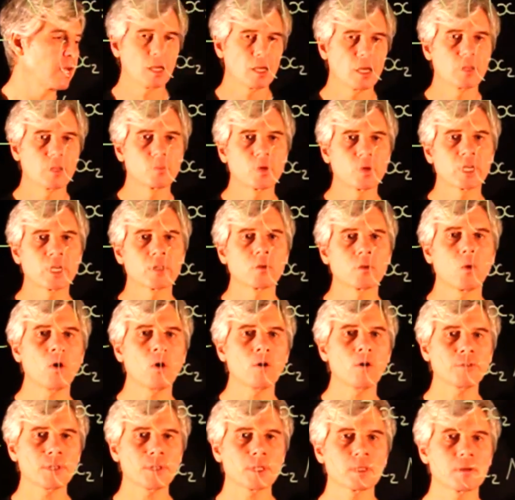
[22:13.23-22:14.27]
and we can
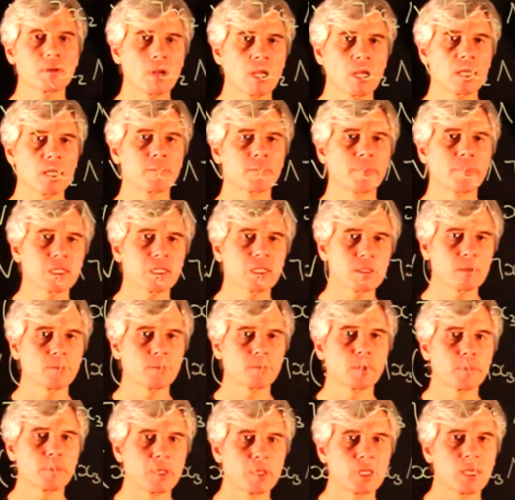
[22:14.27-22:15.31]
often create better
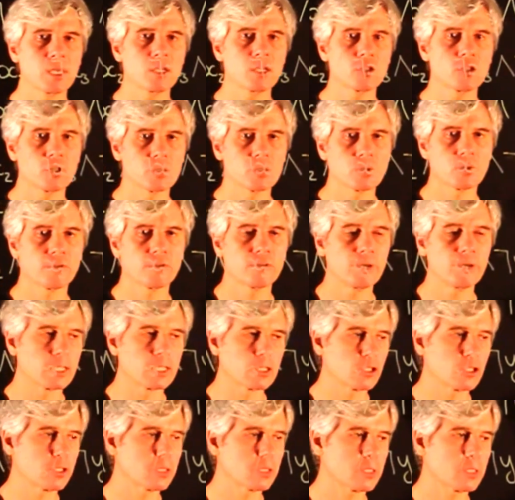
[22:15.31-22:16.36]
implementations of
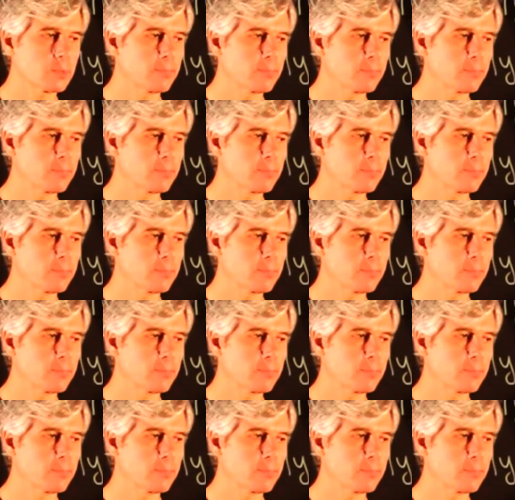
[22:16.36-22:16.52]
functions.